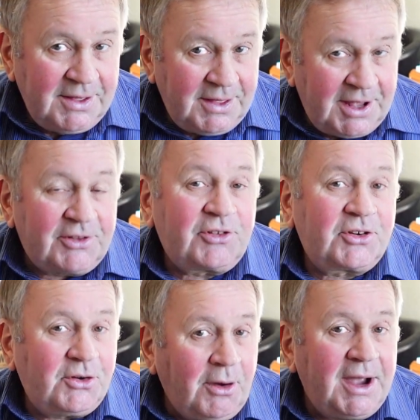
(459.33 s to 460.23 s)
That's
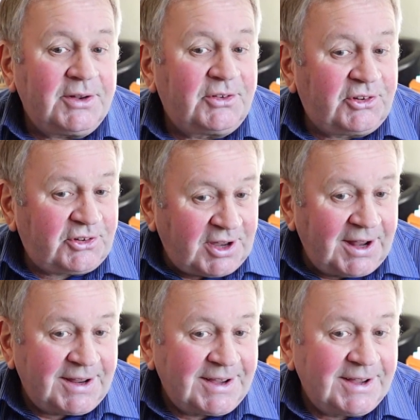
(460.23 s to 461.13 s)
quite
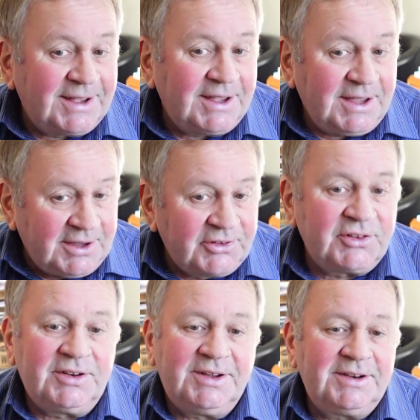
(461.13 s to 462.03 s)
stunning,
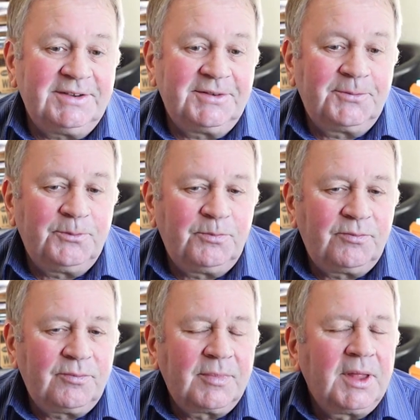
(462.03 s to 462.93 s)
isn't it?
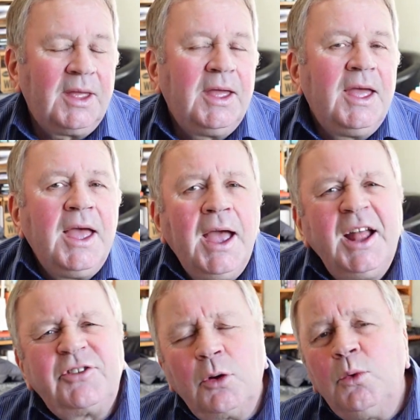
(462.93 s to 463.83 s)

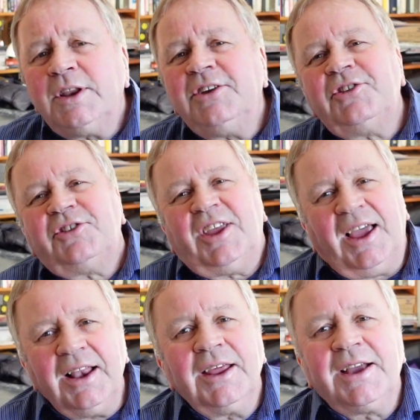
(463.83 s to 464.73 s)
And so, what he's
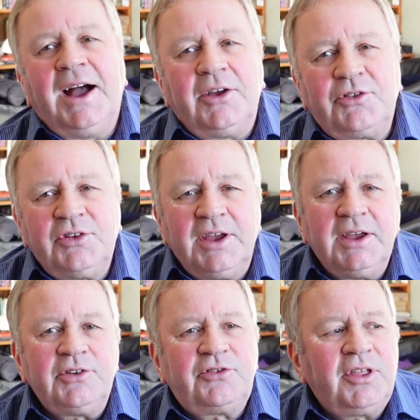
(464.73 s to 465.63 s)
telling us
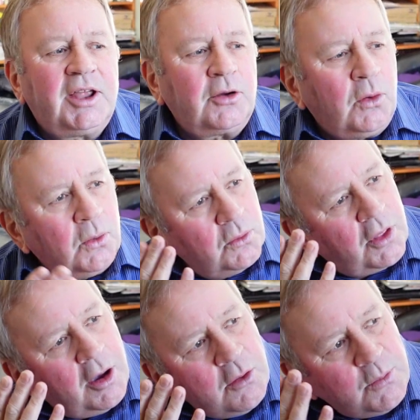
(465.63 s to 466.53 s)
is that
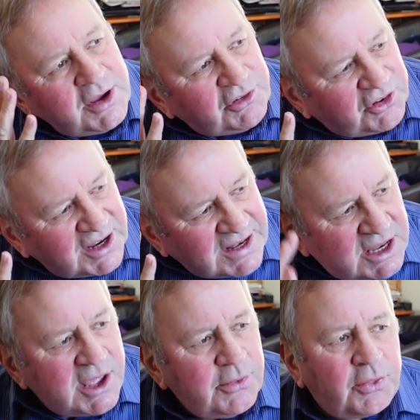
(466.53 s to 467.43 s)
although we see
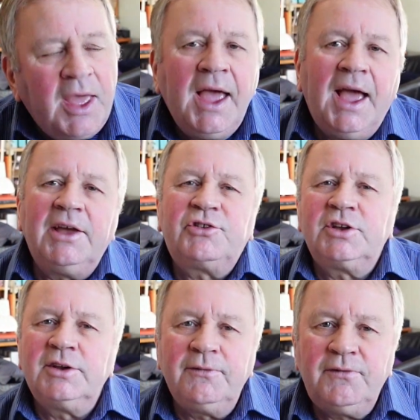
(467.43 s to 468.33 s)
death as
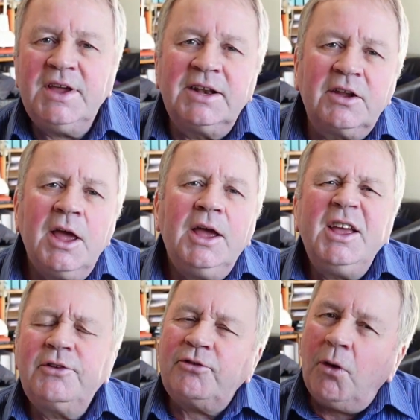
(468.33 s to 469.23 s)
an event,
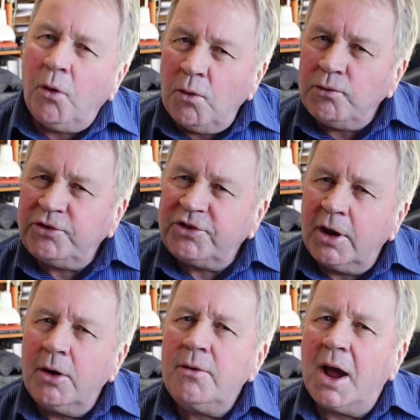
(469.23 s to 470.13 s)
it's
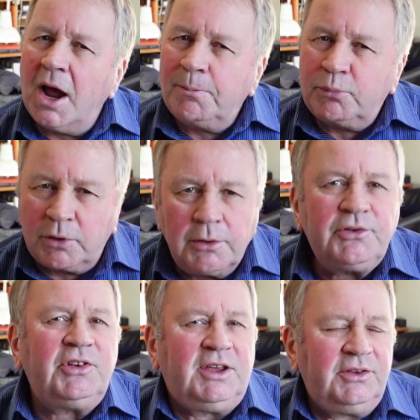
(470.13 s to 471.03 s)
also a
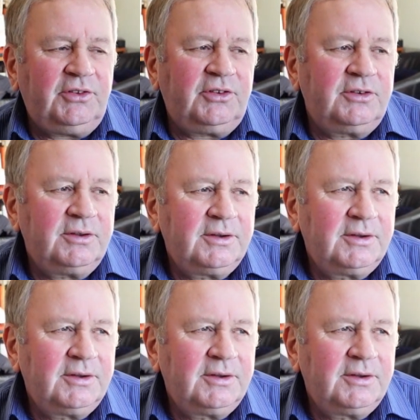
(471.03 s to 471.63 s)
process.